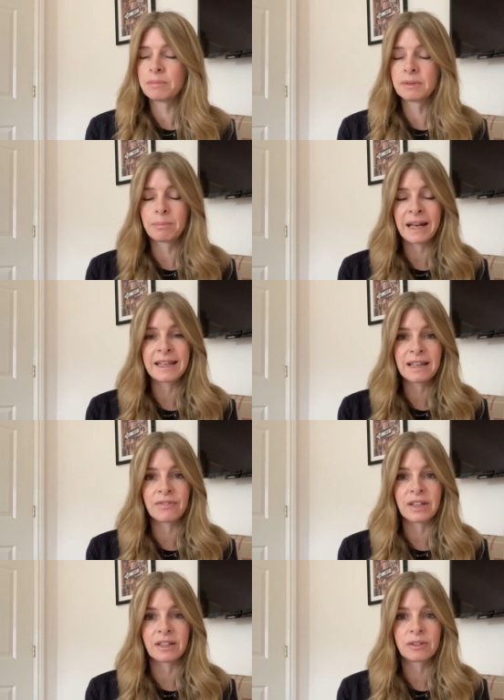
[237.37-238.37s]
by
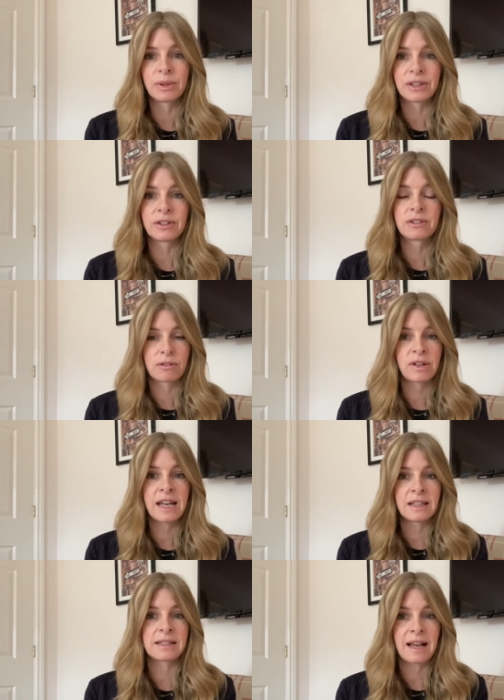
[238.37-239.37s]
giving, we could
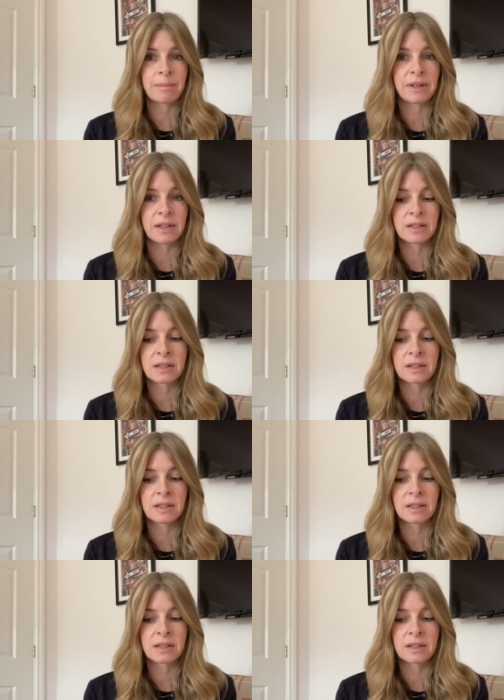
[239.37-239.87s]
create this happiness